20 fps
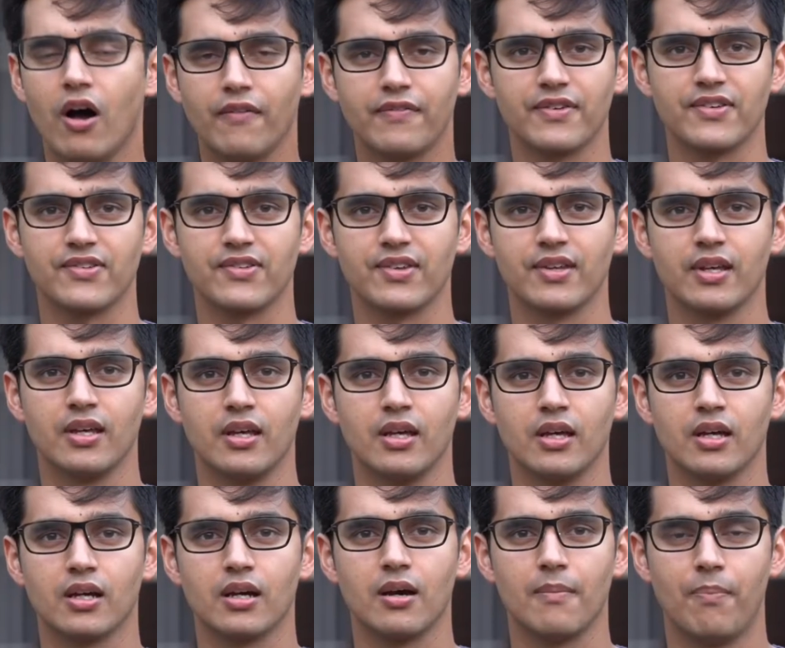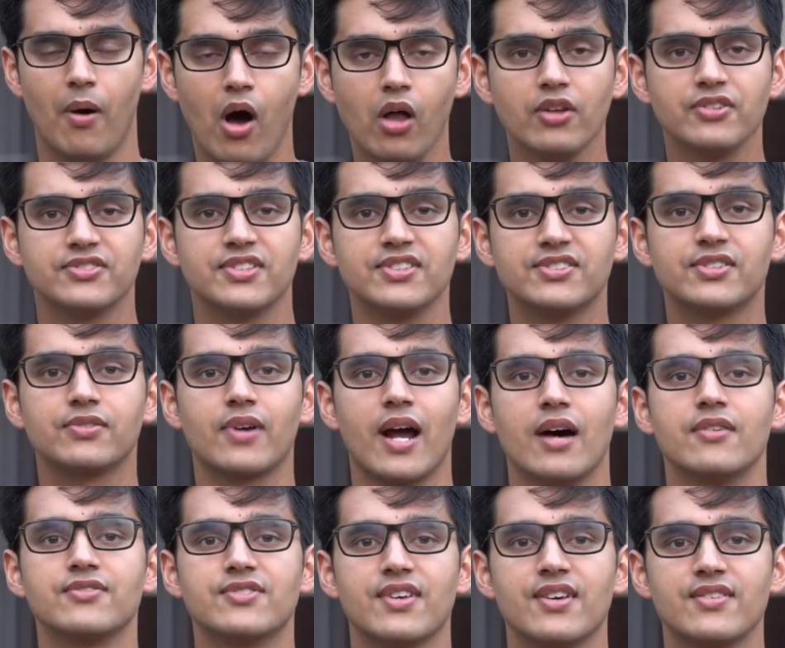office. Policy
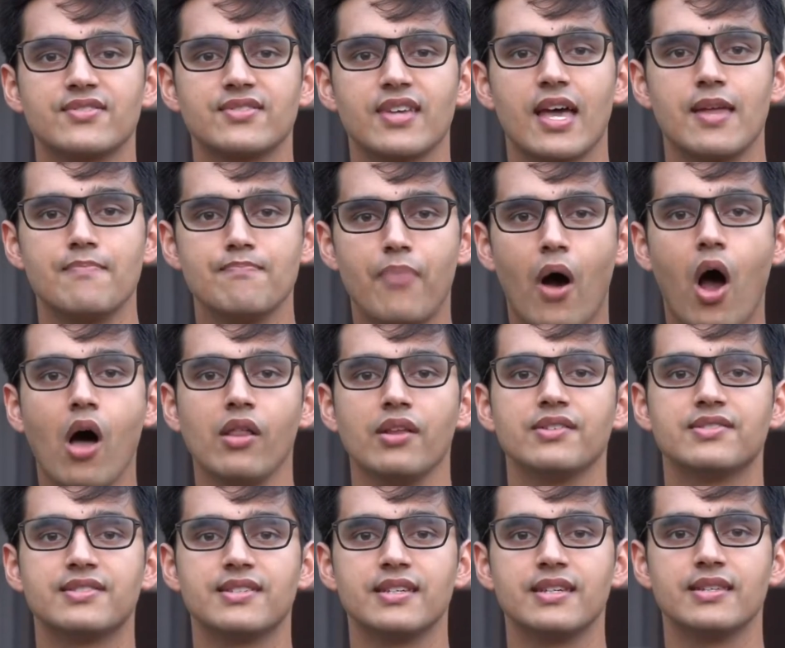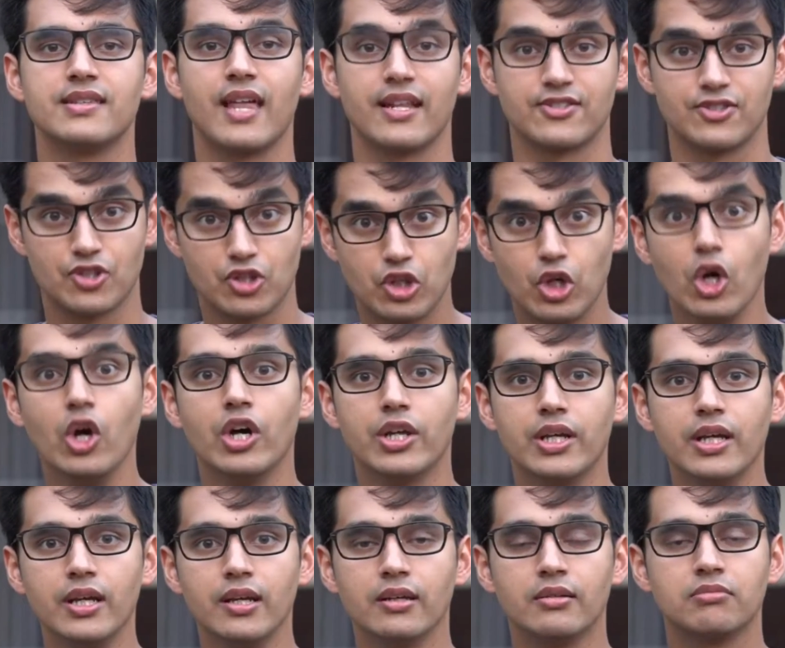surrounds us, and policy that's
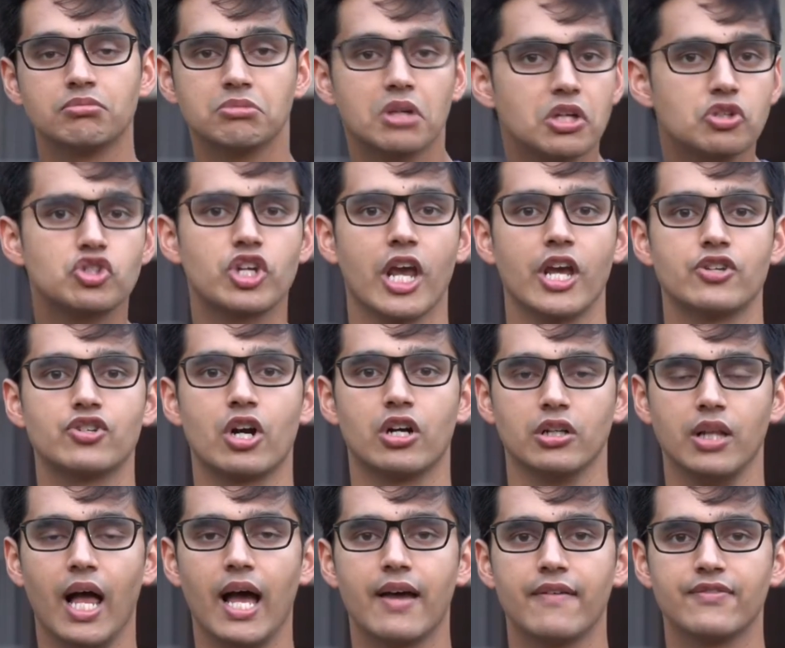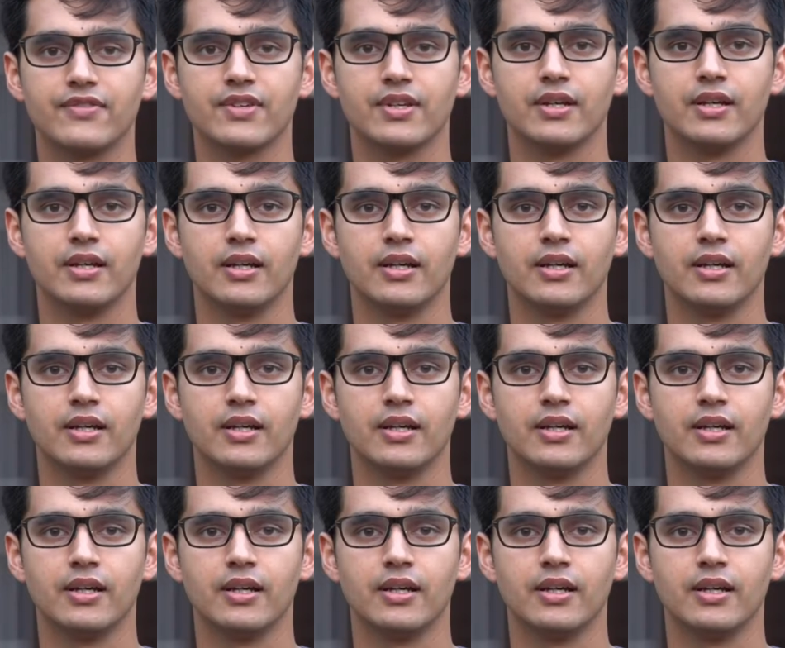good can change our lives.